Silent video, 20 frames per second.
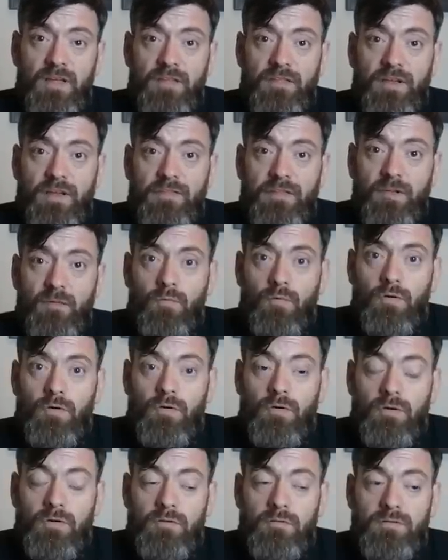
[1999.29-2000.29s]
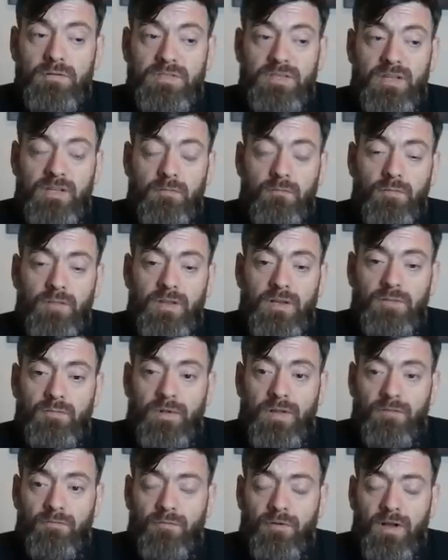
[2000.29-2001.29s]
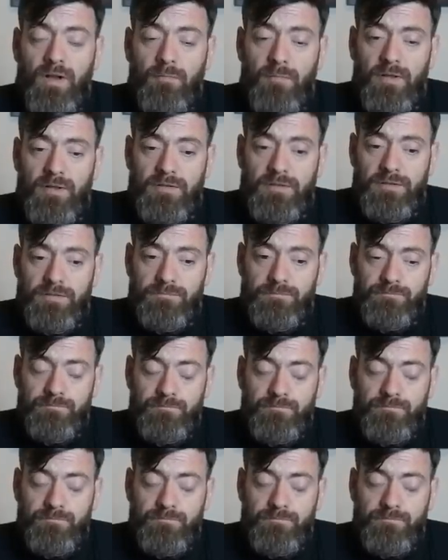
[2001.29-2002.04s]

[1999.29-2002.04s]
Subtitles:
than they were sitting with us waiting for an ambulance.